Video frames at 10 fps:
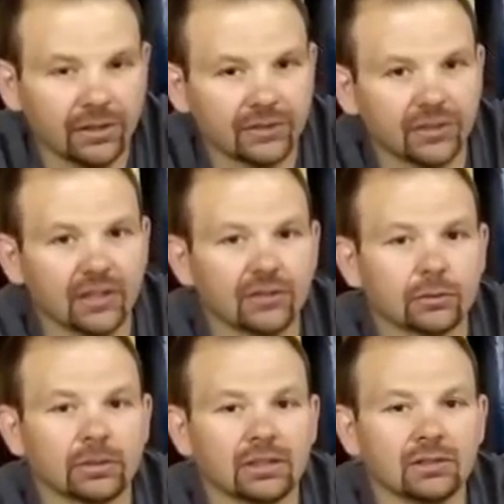the
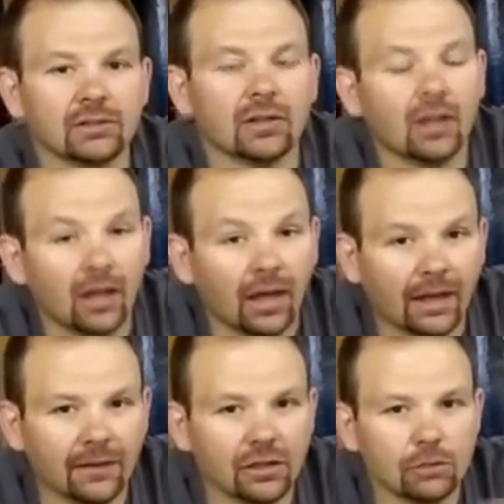accessories,
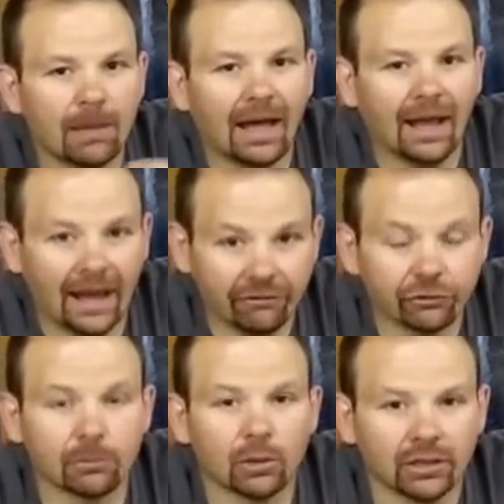and then you buy
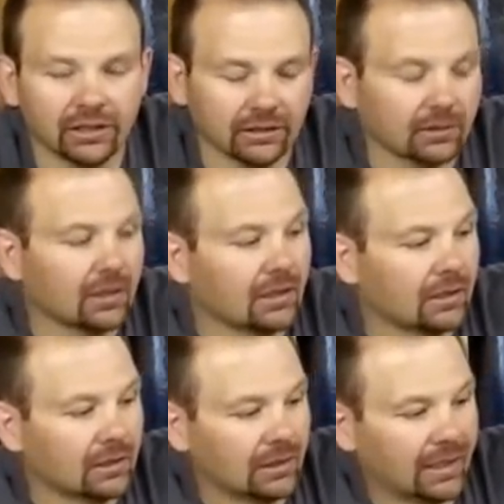aftermarket.
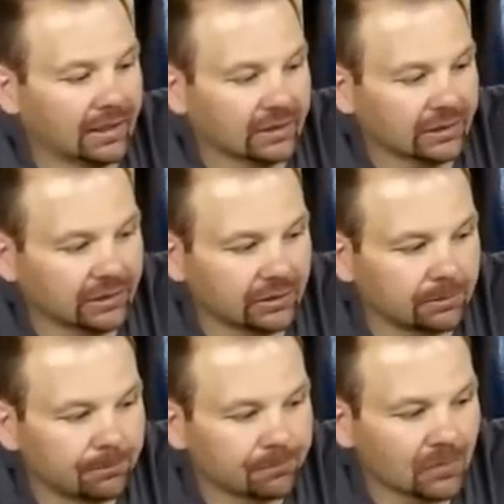Like
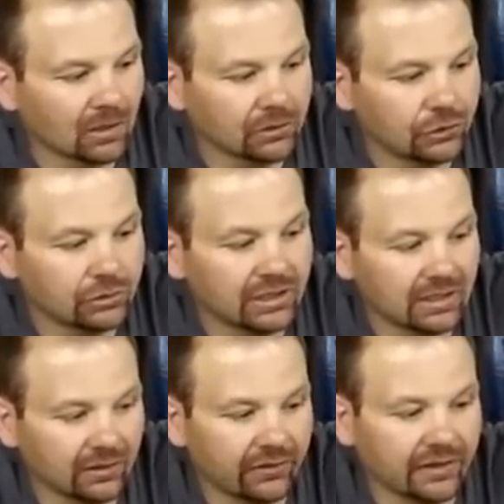you'd
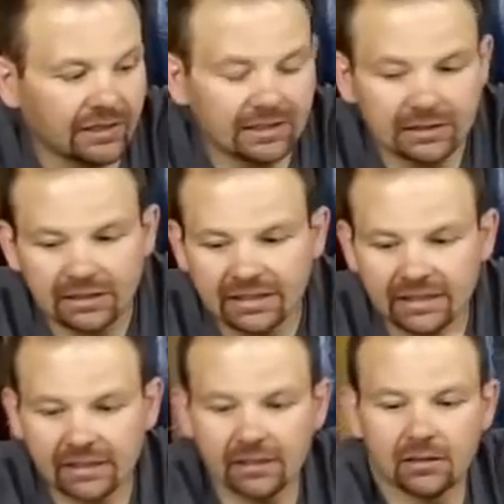get the
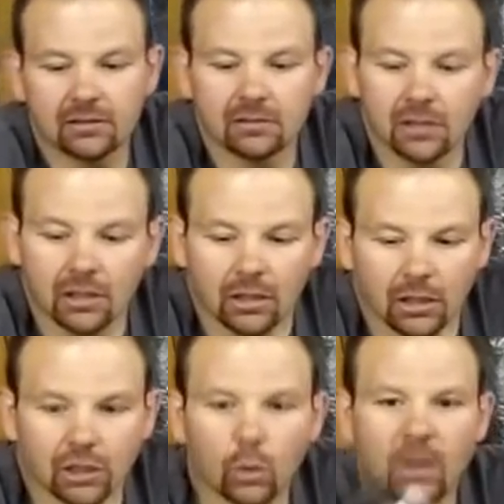Lincoln
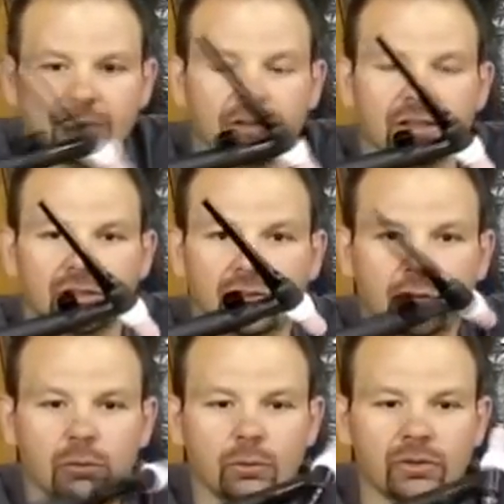equivalent
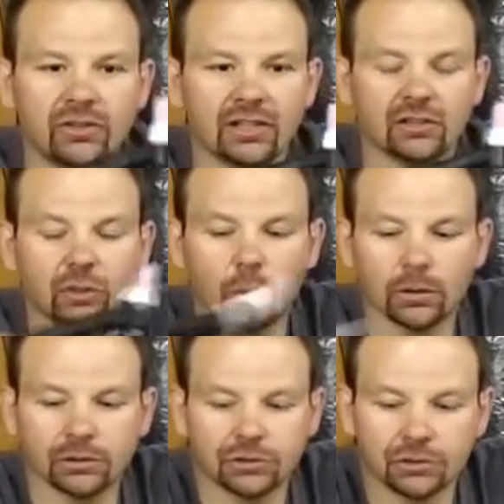to the Tig
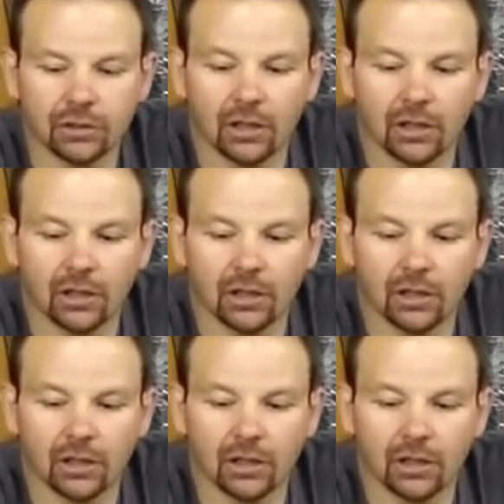Torch,